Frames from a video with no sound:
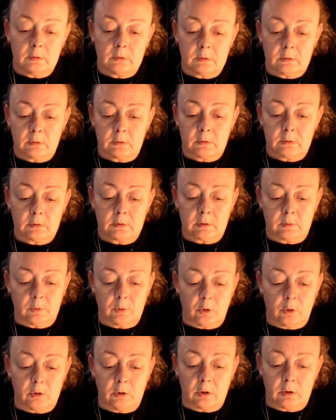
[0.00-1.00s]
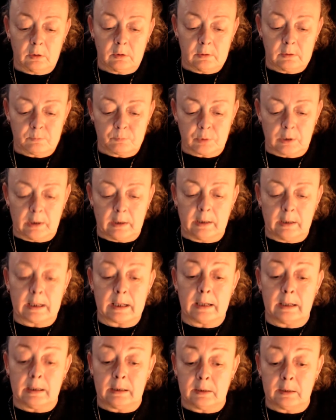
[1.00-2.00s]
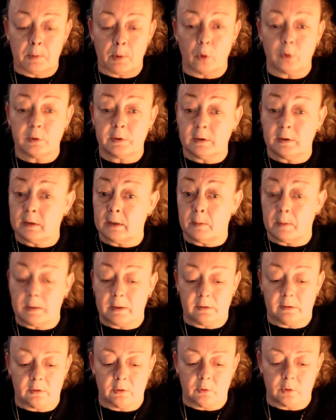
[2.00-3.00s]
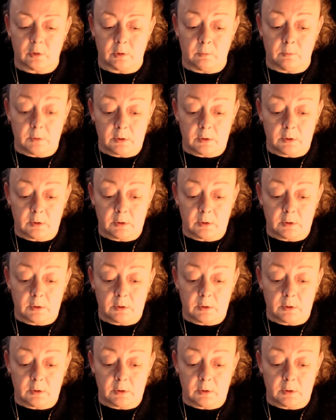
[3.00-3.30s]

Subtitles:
So I'm not brilliant at getting into boxes at the best of times.